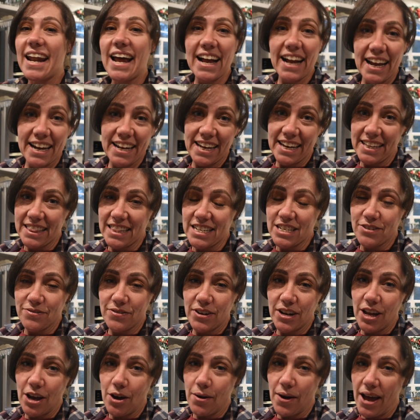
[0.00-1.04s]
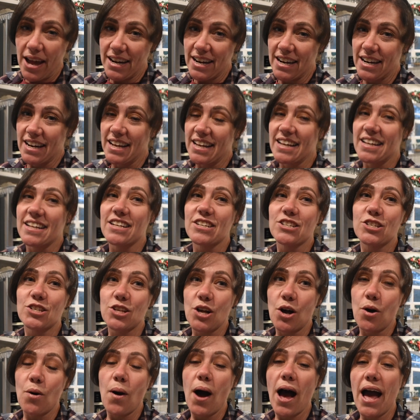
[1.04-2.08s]
I got to get this video edited.
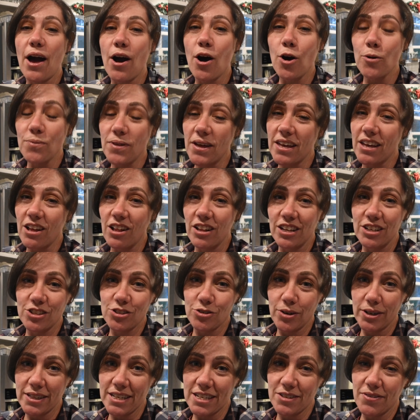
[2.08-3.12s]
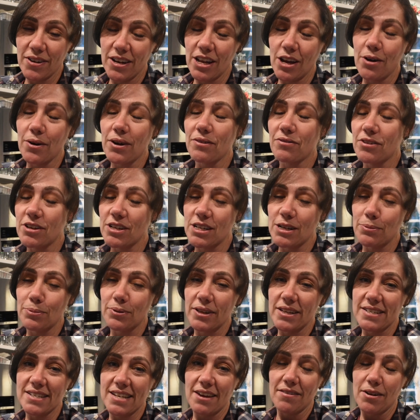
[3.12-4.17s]
So I hope that y'all enjoyed this video. If you did,
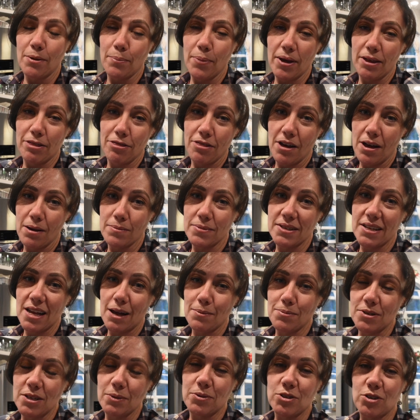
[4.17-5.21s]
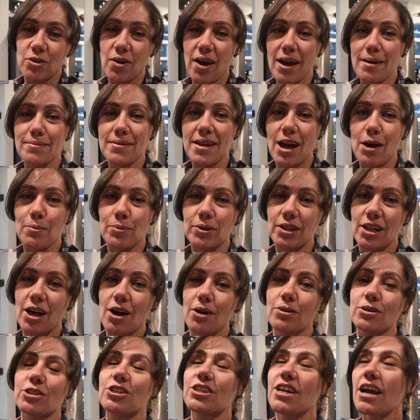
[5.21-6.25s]
please give it a big thumbs up, subscribe down
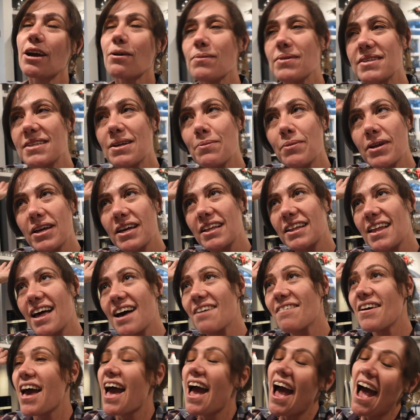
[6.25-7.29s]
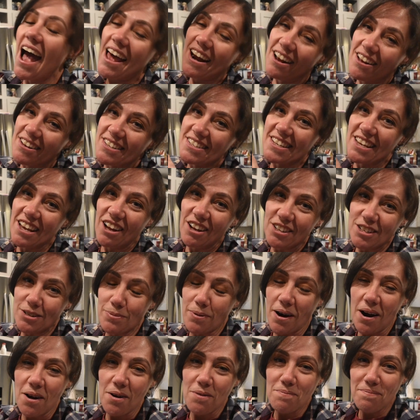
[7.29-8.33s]
below, share with somebody you love, and I'll see y'all
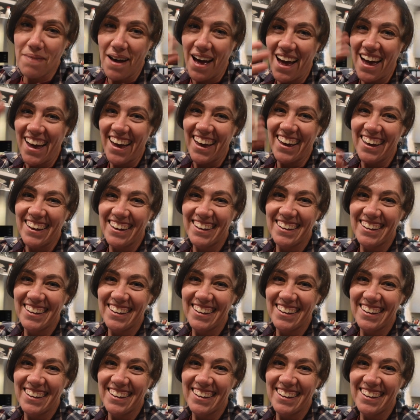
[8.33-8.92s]
tomorrow. Bye.